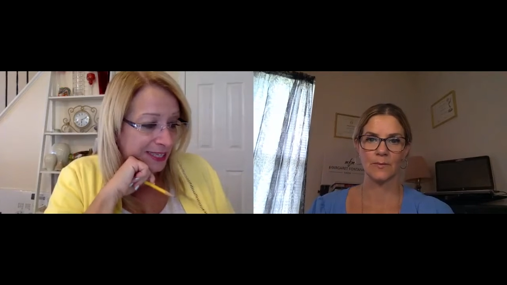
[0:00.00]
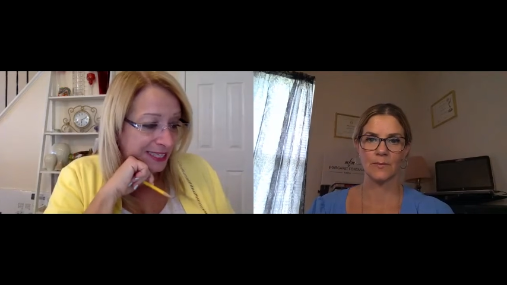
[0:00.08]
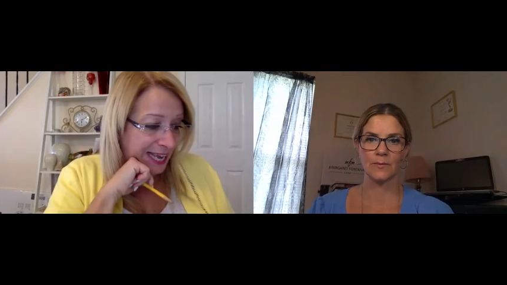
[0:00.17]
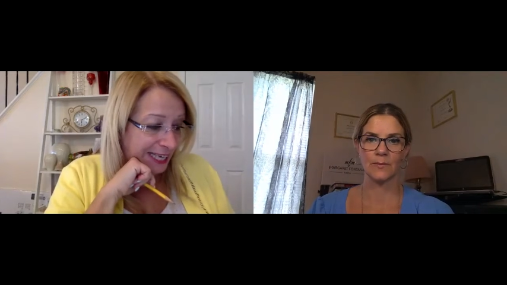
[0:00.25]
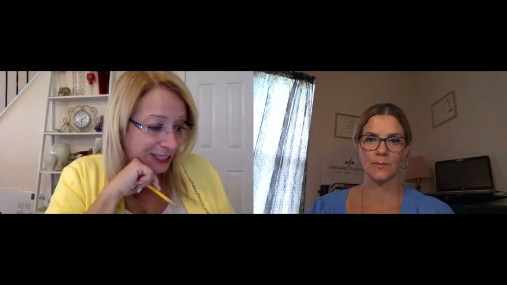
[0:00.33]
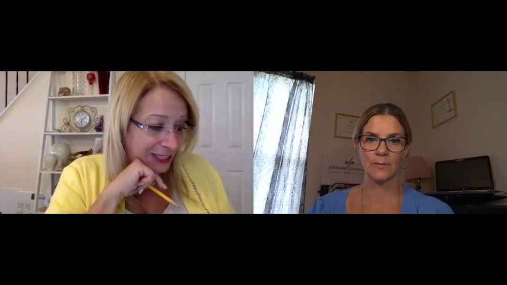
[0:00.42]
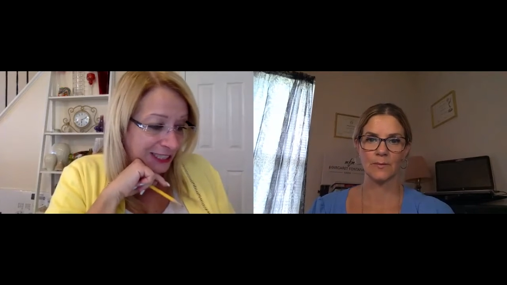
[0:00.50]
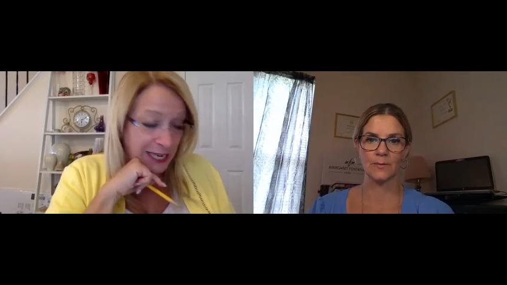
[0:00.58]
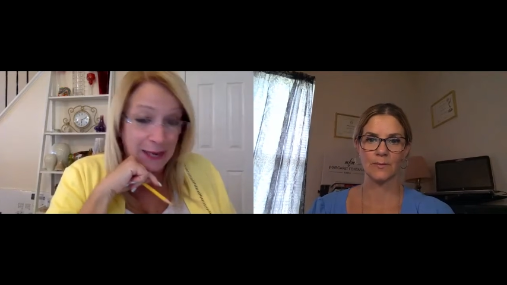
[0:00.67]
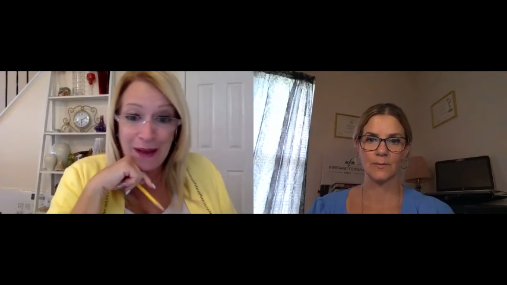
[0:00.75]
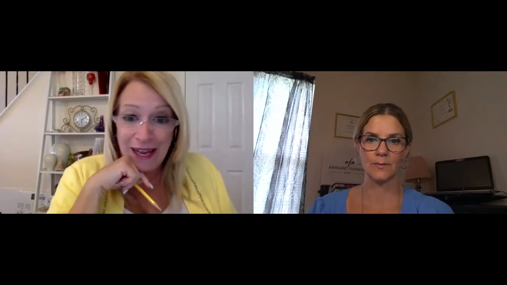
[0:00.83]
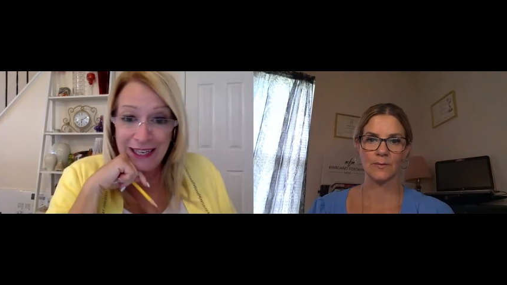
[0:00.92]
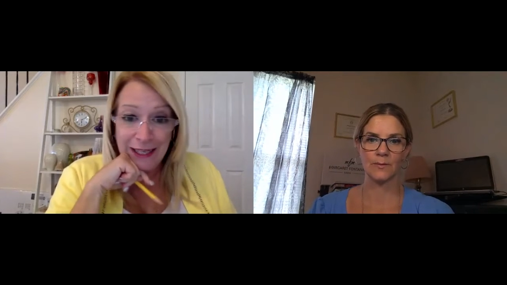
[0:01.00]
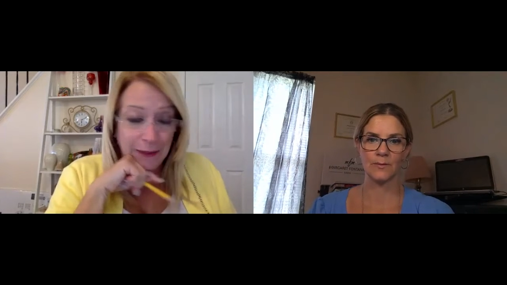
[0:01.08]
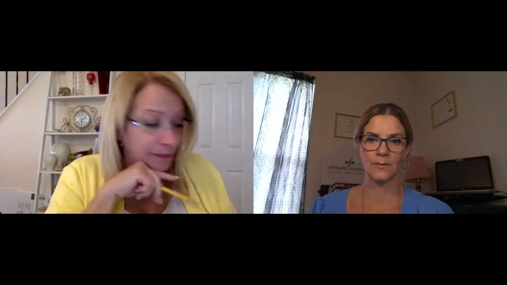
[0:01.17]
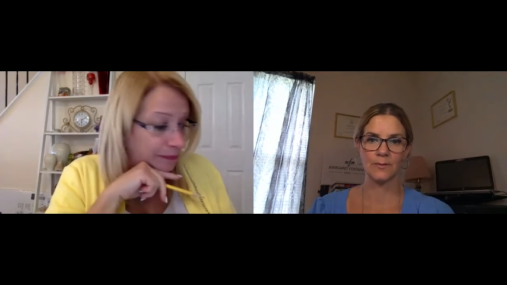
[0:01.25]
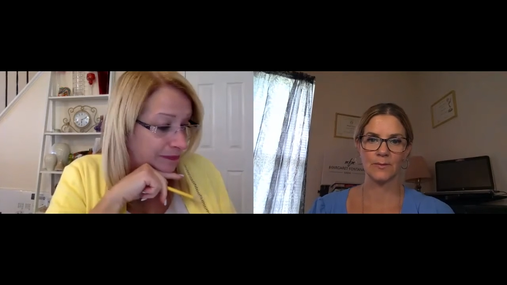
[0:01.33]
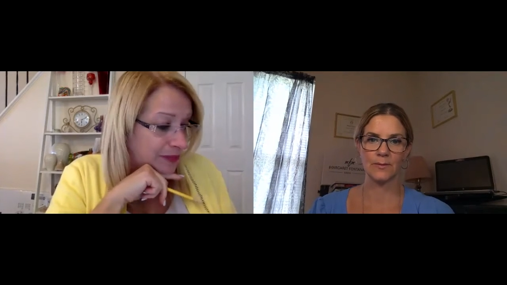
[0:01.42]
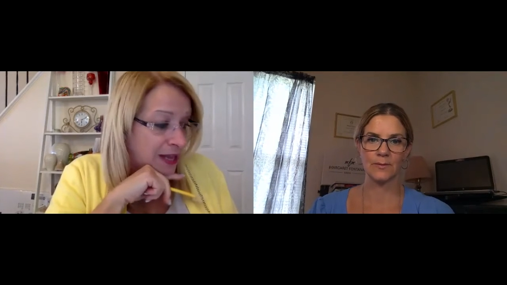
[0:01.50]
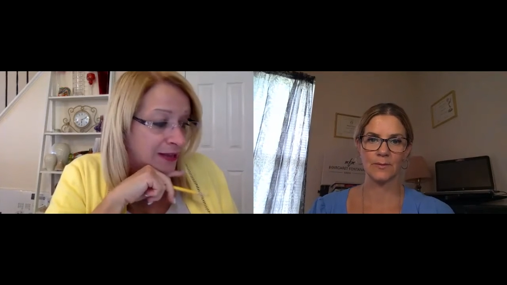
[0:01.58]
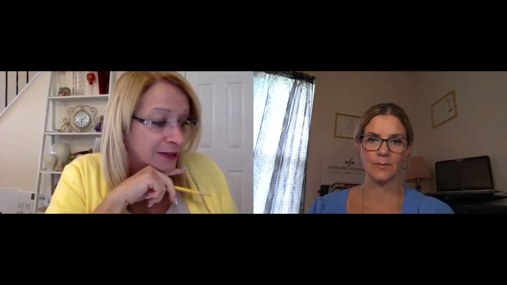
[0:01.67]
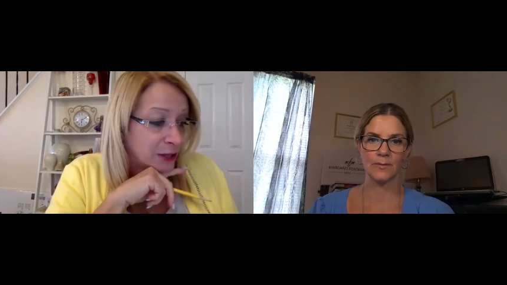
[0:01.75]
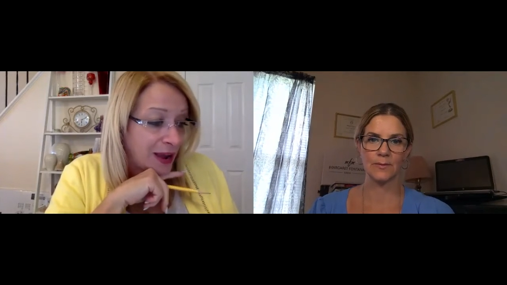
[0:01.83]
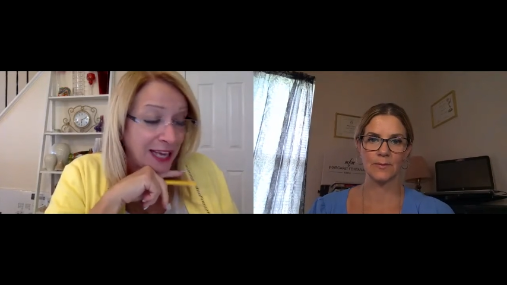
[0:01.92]
Speaker 1: it's Ashley and Maya.
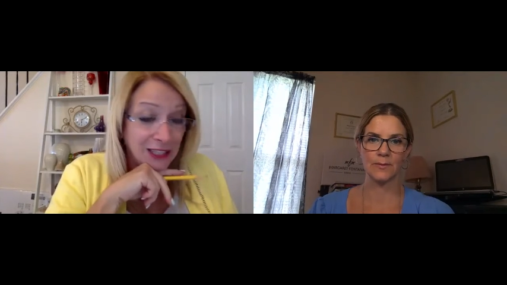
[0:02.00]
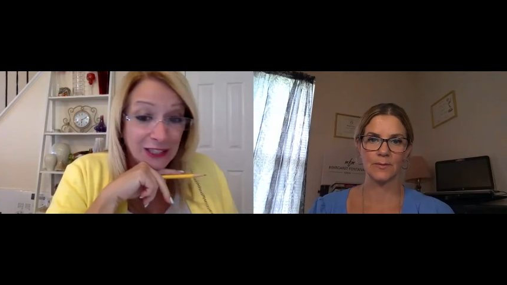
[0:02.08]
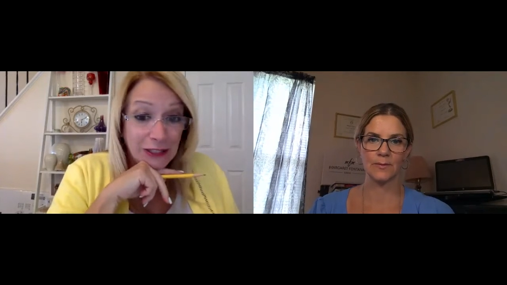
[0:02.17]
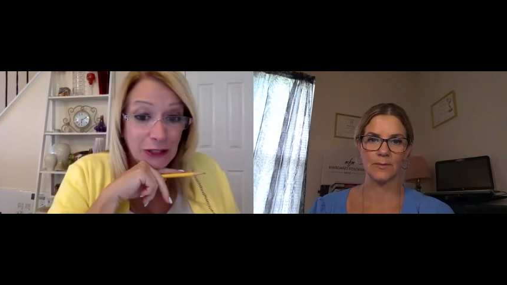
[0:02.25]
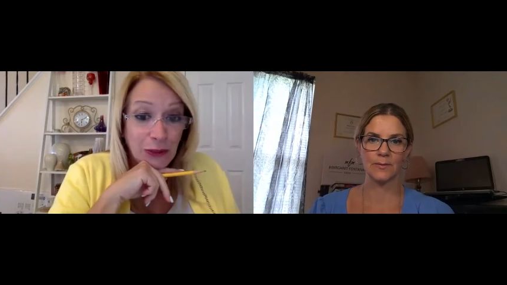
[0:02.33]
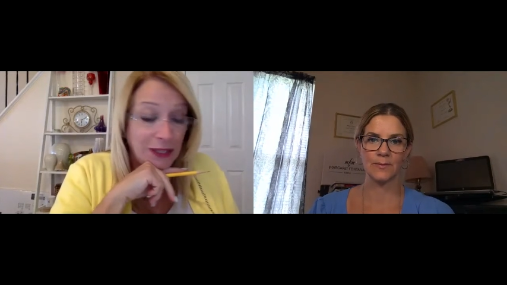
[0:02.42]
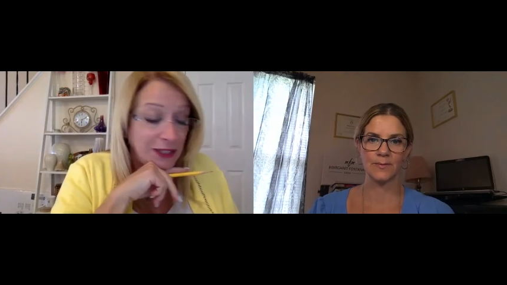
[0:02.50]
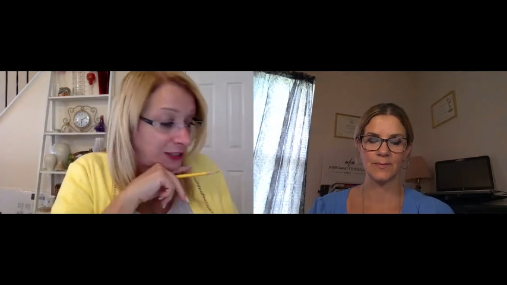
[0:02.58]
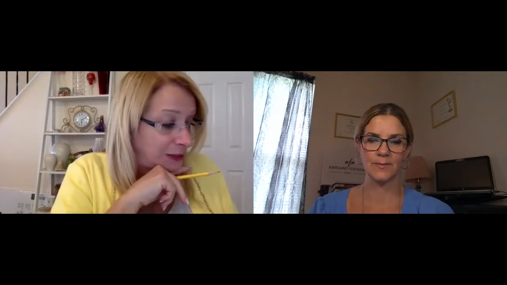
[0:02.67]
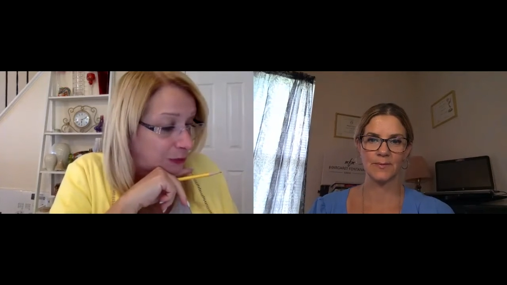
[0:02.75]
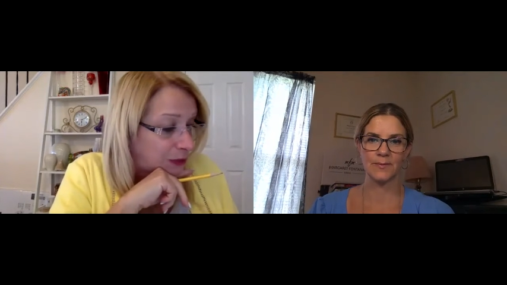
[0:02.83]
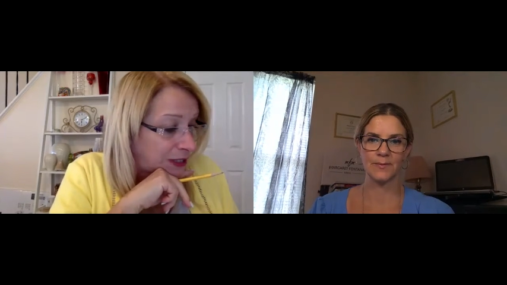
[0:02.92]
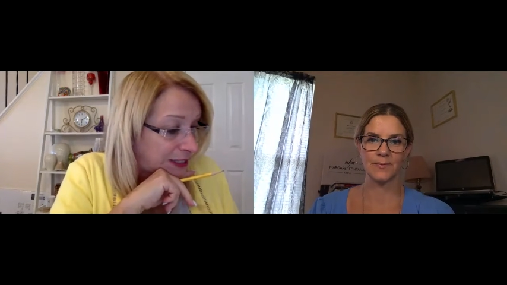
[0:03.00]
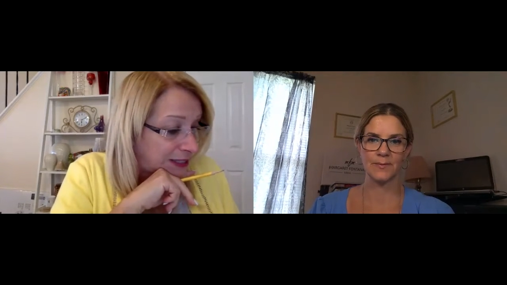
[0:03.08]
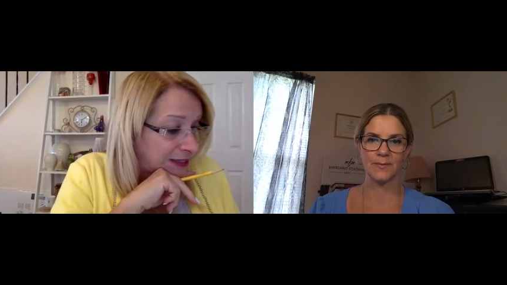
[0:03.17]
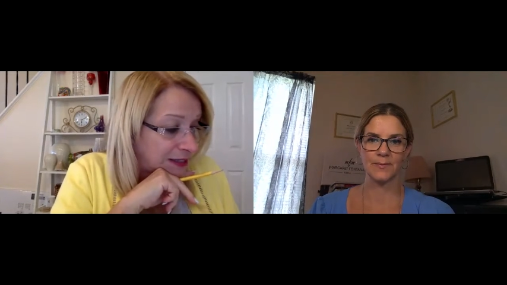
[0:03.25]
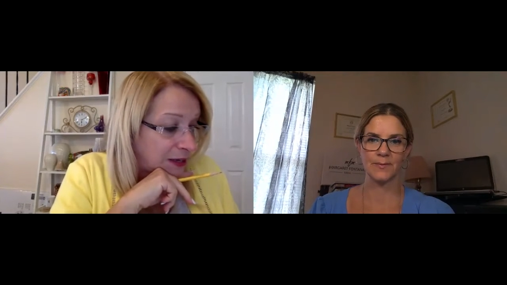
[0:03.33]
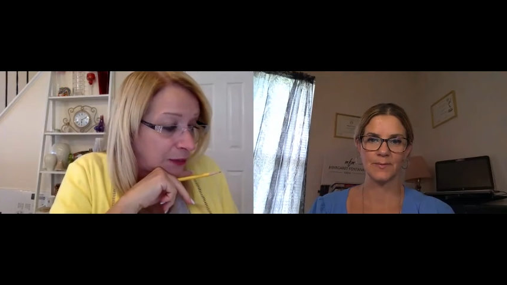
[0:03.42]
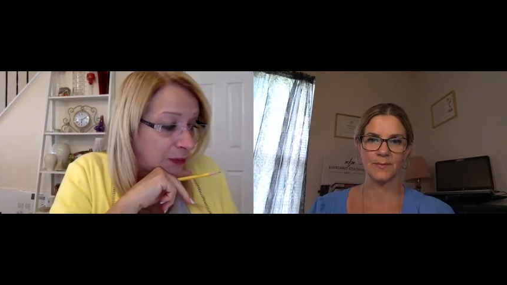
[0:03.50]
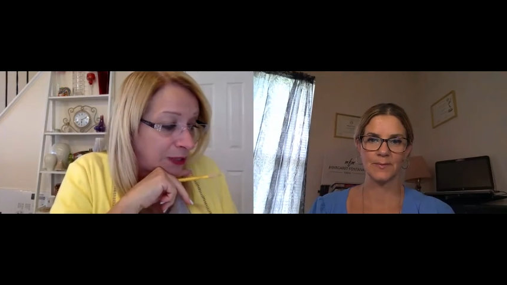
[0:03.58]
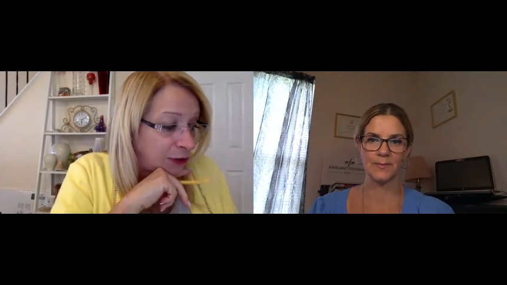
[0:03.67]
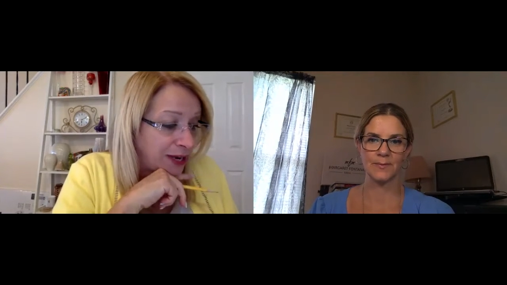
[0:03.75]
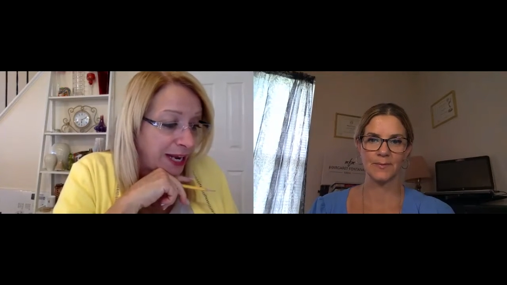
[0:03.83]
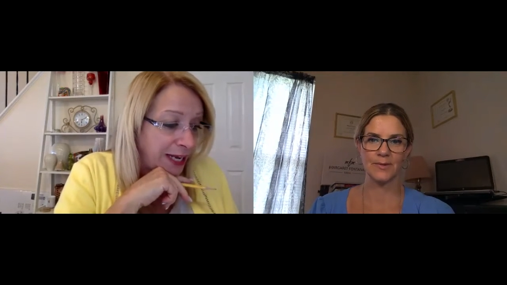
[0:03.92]
So Ashley's question was, uh, when
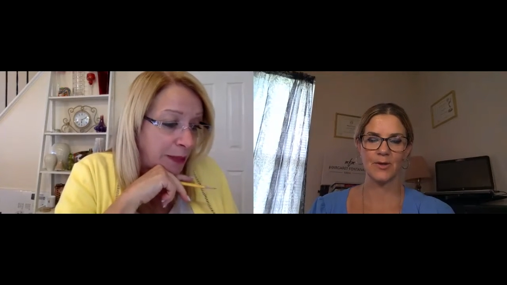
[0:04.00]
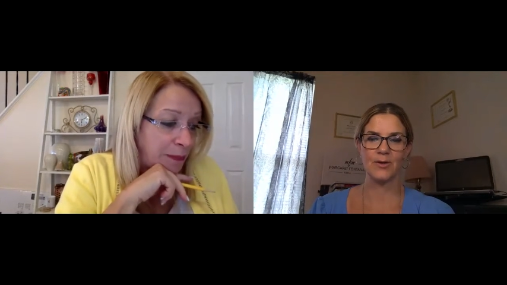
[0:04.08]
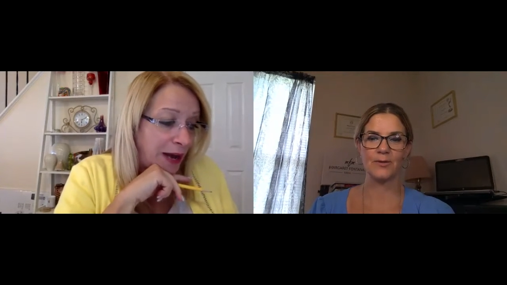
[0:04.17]
creating a oh.